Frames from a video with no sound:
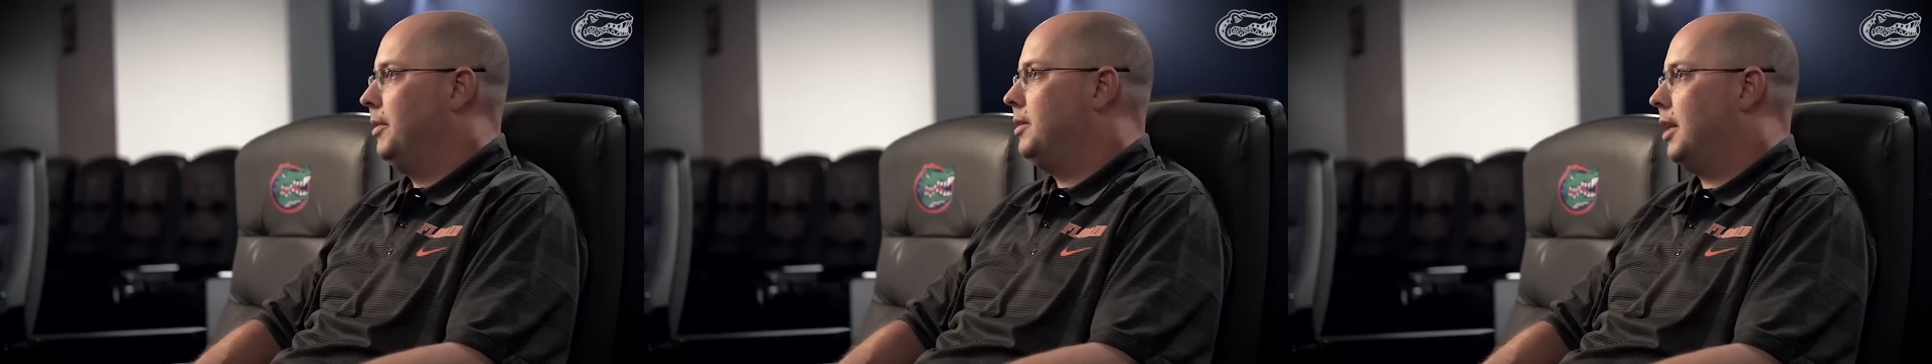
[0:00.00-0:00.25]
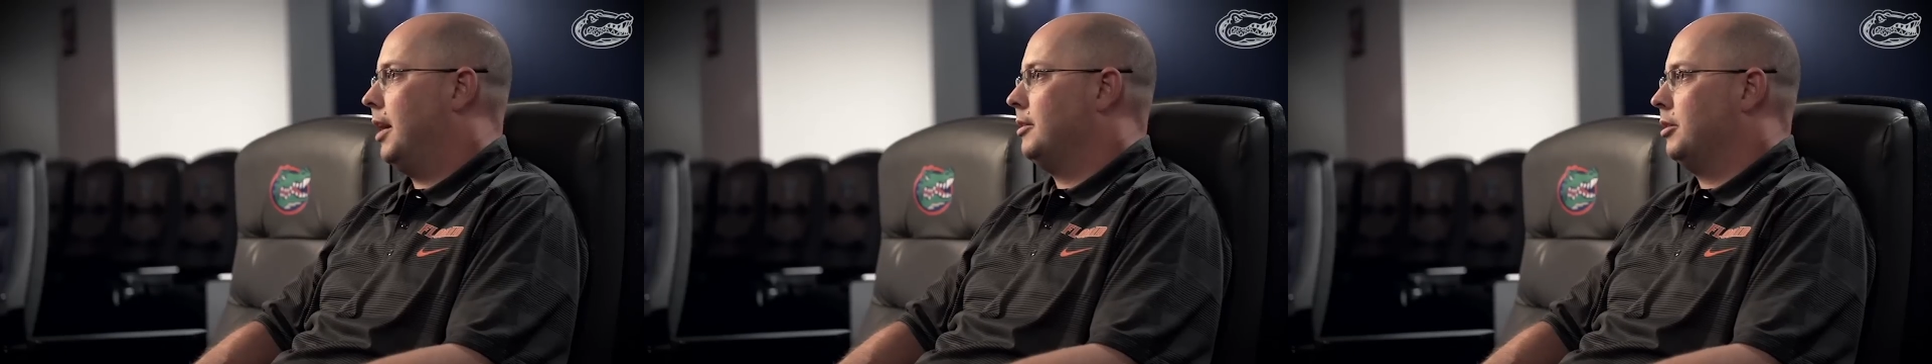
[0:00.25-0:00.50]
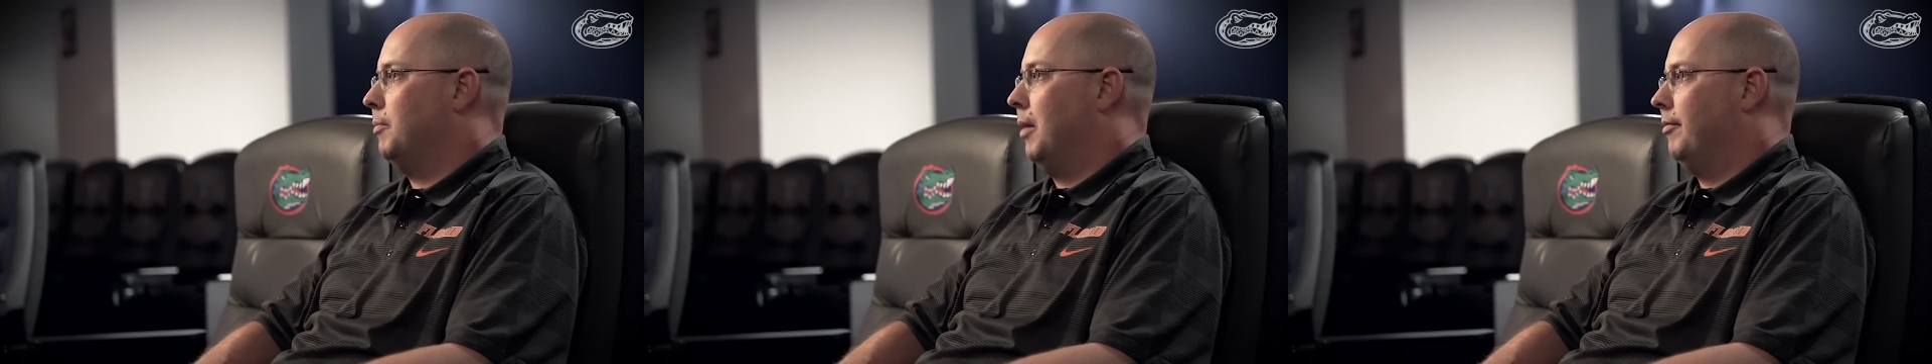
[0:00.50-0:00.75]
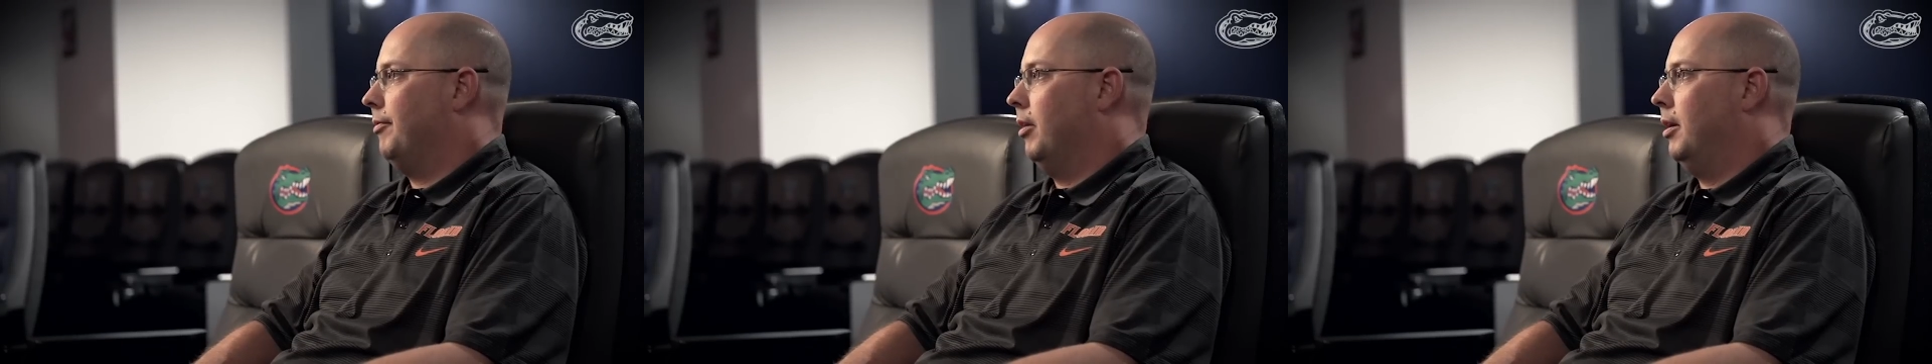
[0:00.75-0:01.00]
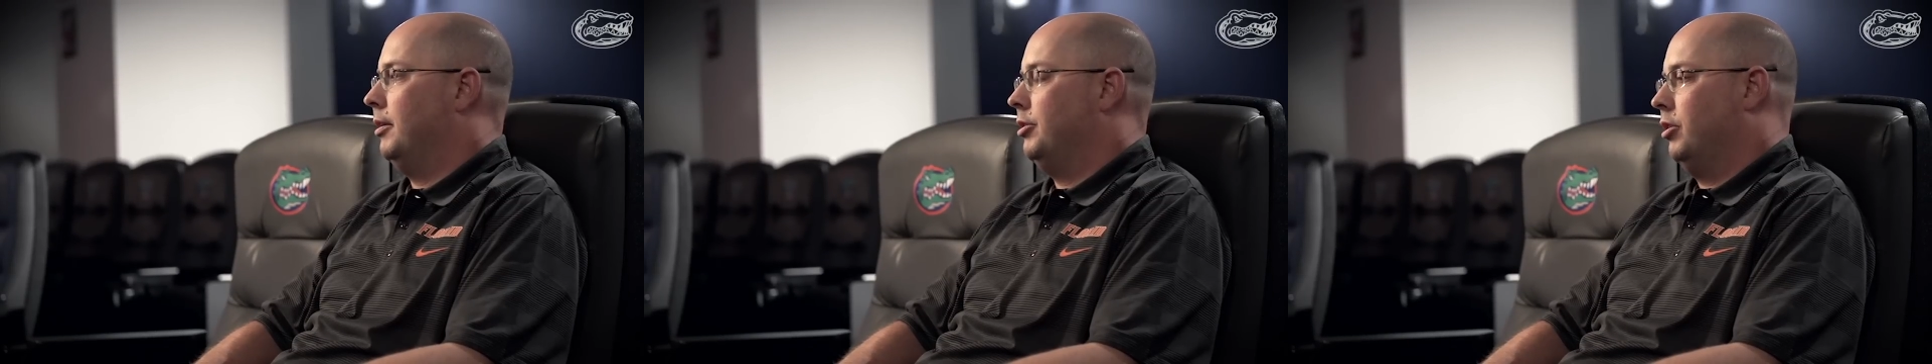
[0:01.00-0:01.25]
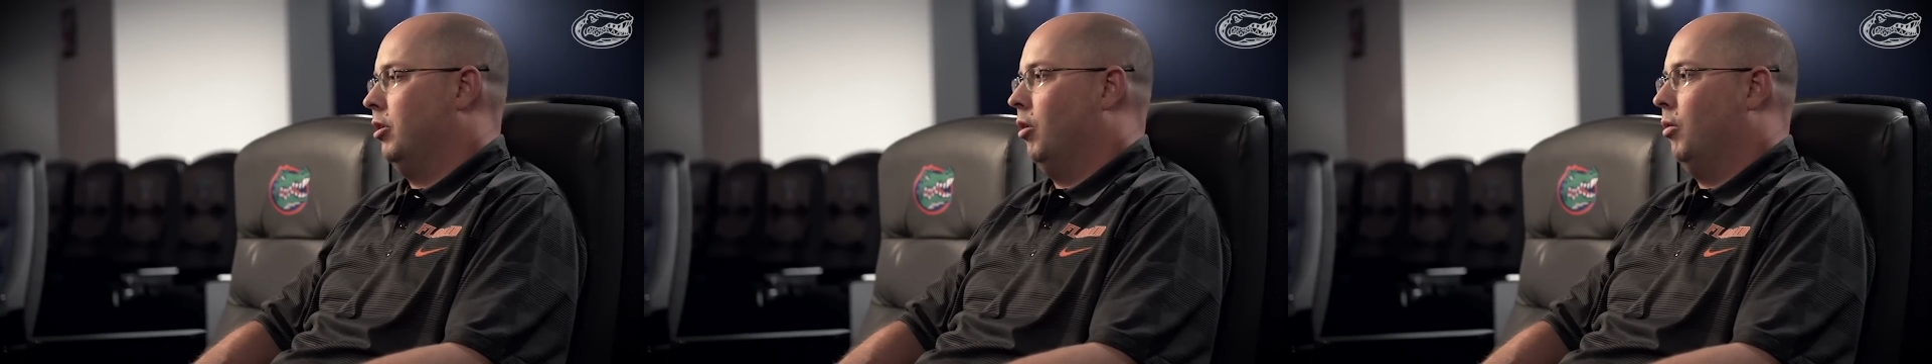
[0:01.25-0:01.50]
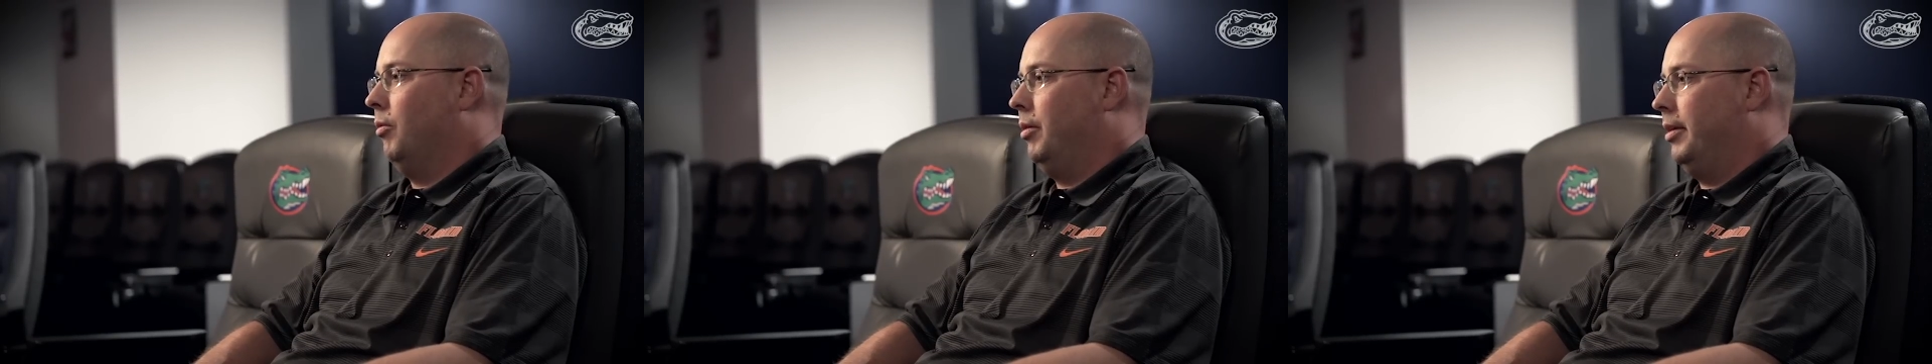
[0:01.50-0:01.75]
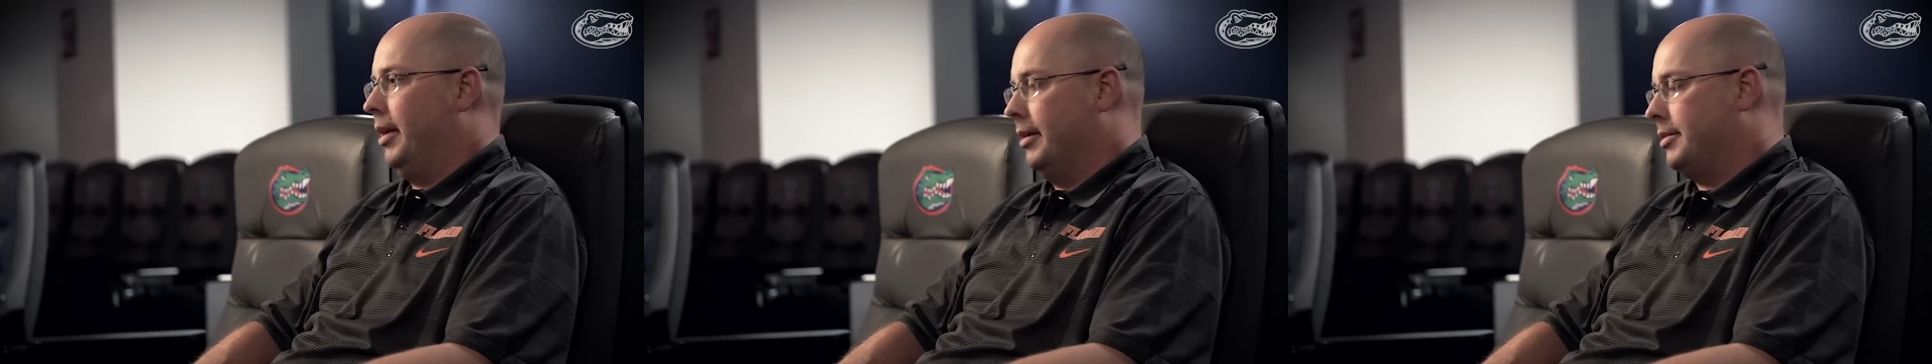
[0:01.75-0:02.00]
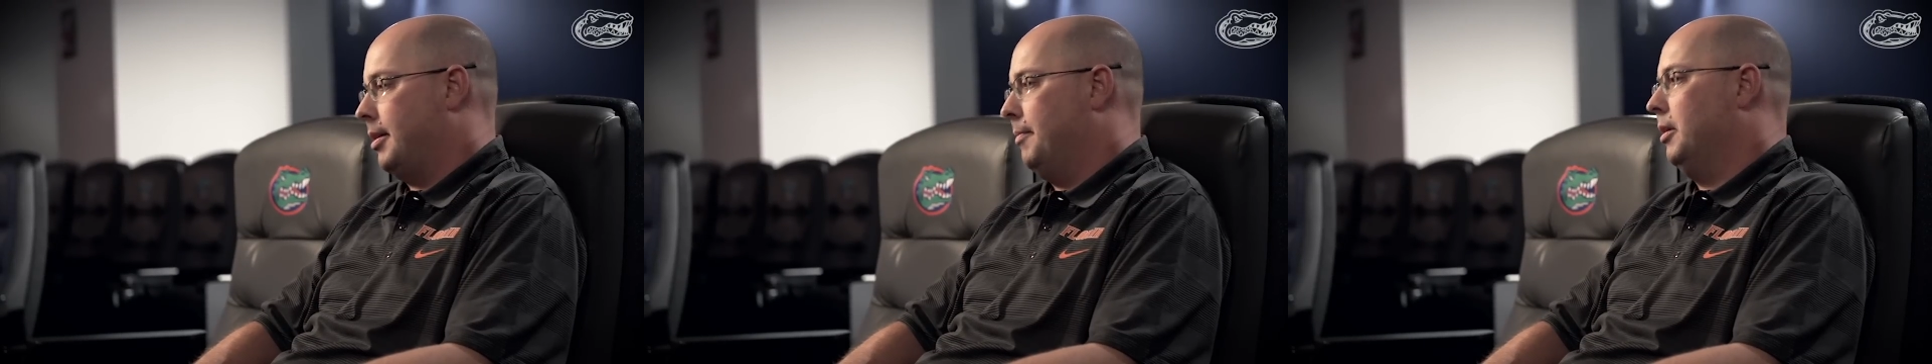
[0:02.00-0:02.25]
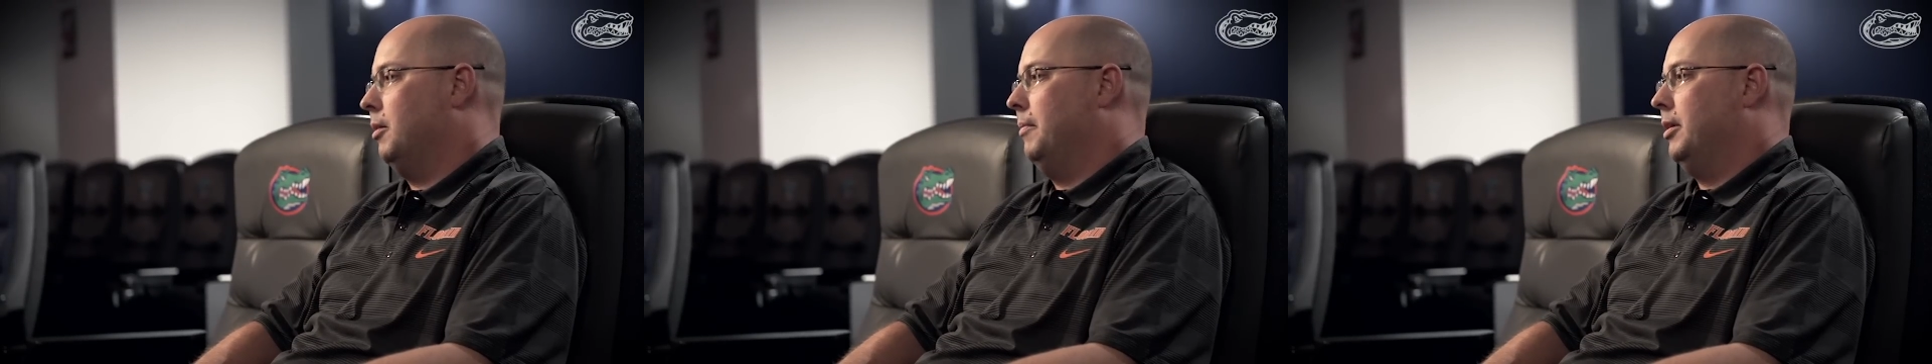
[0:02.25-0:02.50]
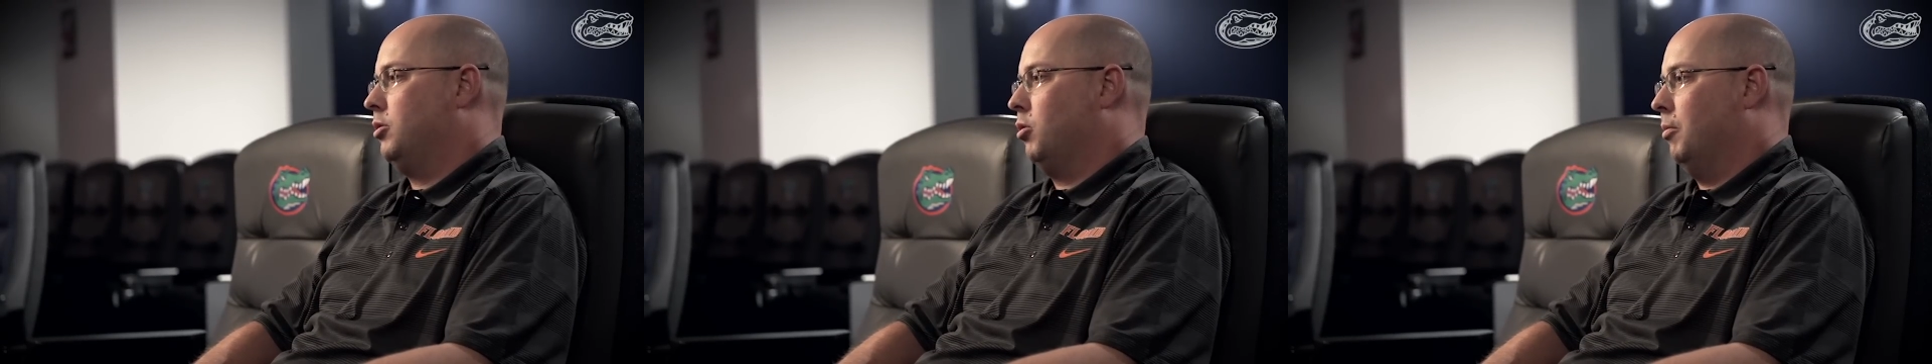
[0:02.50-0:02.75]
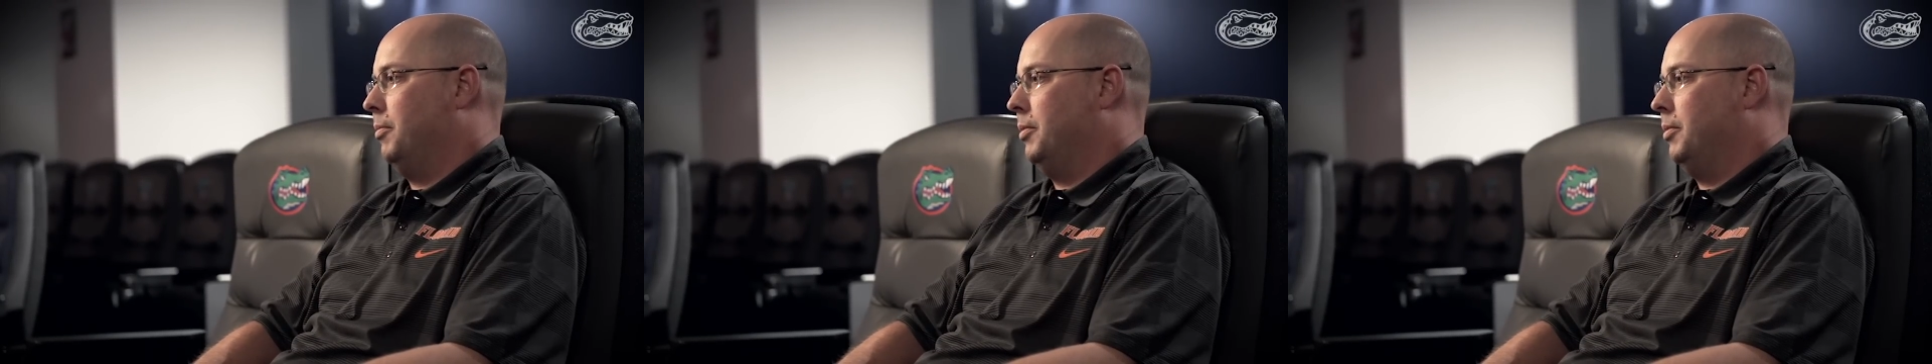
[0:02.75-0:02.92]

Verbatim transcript: These guys are my friends, you know. Yes, I'm in a mentor